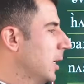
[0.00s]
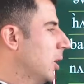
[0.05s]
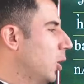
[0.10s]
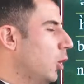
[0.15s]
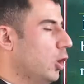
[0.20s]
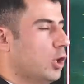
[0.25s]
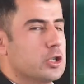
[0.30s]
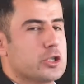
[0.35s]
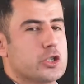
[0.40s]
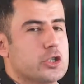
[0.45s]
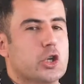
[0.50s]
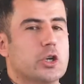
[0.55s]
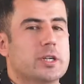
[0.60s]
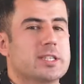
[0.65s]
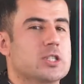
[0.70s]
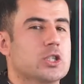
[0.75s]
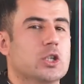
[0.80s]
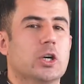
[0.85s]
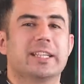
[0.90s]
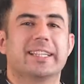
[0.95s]
Also,
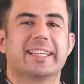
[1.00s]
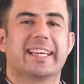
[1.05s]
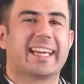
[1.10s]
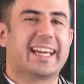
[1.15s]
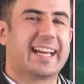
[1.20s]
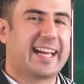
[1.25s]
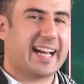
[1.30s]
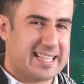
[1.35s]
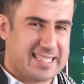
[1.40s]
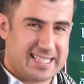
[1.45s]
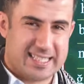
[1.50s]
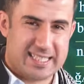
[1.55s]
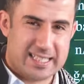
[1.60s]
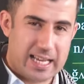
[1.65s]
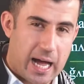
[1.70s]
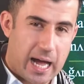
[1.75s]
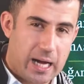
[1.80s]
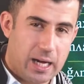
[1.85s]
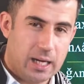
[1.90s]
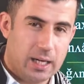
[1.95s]
it's not
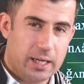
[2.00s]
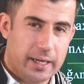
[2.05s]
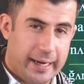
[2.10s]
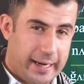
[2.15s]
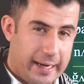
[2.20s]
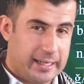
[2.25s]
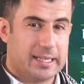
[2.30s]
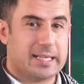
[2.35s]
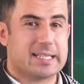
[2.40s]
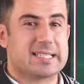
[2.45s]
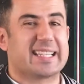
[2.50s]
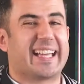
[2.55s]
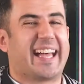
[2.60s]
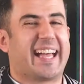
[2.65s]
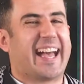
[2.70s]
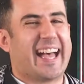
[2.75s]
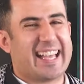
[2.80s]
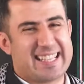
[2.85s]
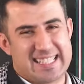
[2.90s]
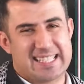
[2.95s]
Gaza. It is
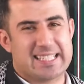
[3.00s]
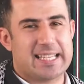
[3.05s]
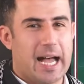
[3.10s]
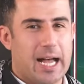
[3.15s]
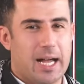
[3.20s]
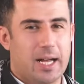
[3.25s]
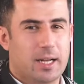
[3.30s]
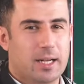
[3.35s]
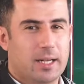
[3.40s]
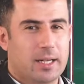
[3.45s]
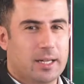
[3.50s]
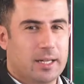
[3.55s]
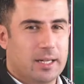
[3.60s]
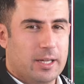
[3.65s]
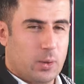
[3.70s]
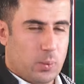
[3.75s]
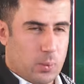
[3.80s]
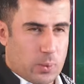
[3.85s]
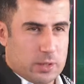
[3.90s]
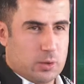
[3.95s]
Gaza.
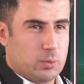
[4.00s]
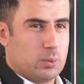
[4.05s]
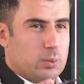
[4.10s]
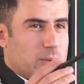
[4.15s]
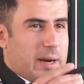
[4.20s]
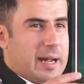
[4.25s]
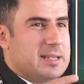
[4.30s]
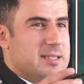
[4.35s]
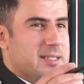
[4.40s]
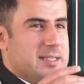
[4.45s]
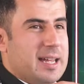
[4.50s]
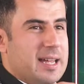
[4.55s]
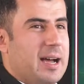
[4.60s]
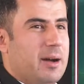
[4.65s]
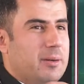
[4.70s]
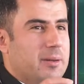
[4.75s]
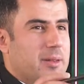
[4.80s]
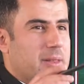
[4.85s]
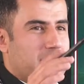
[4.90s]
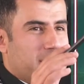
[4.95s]
When you write
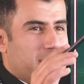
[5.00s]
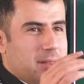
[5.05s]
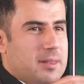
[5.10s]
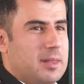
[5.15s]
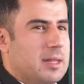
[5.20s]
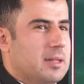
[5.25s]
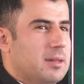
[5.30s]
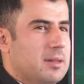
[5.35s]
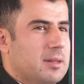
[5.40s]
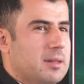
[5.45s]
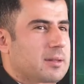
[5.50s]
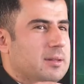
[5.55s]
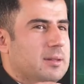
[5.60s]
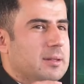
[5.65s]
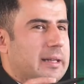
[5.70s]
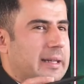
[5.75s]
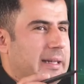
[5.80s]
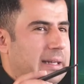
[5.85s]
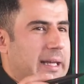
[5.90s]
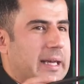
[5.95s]
down,
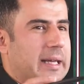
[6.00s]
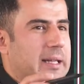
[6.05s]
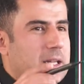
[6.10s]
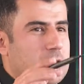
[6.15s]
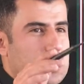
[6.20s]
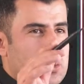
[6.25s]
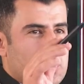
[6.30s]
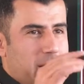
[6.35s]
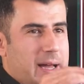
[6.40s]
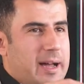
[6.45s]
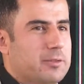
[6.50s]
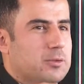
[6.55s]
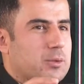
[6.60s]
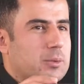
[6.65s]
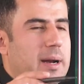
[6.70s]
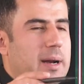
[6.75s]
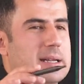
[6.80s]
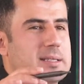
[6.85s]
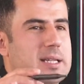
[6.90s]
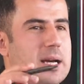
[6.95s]
in English, we have to
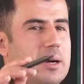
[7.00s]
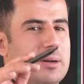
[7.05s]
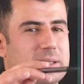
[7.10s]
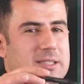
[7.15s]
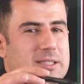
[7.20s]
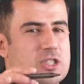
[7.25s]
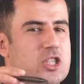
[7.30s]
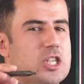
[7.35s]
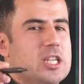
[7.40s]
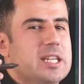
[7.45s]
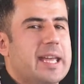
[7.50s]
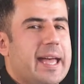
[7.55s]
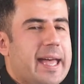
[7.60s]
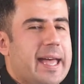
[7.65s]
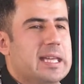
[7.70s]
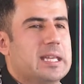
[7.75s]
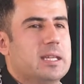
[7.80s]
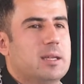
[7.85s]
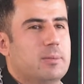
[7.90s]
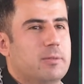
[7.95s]
write down
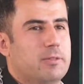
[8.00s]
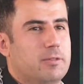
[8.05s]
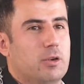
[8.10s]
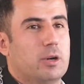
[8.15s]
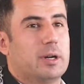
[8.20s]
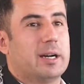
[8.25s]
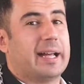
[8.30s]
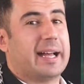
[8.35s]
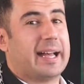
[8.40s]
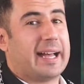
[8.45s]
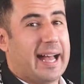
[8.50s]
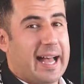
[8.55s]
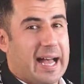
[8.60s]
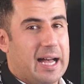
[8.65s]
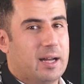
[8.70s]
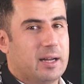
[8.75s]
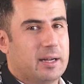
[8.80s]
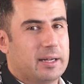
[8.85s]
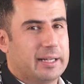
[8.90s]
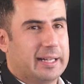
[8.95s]
G-A for
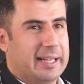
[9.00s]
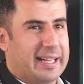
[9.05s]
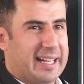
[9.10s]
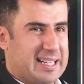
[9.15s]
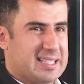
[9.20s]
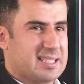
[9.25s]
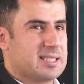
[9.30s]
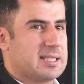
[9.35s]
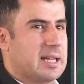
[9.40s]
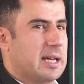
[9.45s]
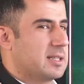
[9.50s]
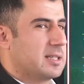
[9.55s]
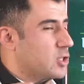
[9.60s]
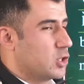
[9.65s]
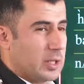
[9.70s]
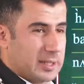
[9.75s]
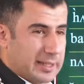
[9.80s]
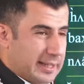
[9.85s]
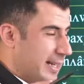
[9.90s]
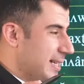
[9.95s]
Ga. Gaza. It's
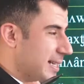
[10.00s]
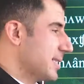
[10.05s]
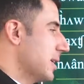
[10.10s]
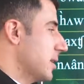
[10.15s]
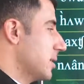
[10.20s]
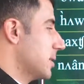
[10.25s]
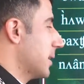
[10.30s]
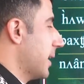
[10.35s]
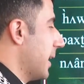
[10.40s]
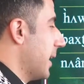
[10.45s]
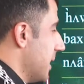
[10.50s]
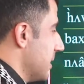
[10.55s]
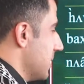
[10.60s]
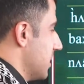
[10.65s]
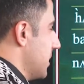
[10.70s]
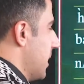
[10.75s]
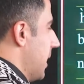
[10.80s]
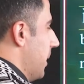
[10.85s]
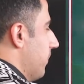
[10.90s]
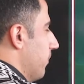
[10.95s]
not a Gaza, it's
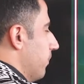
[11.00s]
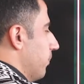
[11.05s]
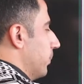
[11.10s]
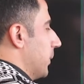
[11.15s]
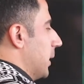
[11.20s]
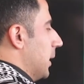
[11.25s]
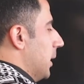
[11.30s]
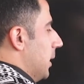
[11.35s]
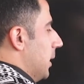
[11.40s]
Gaza.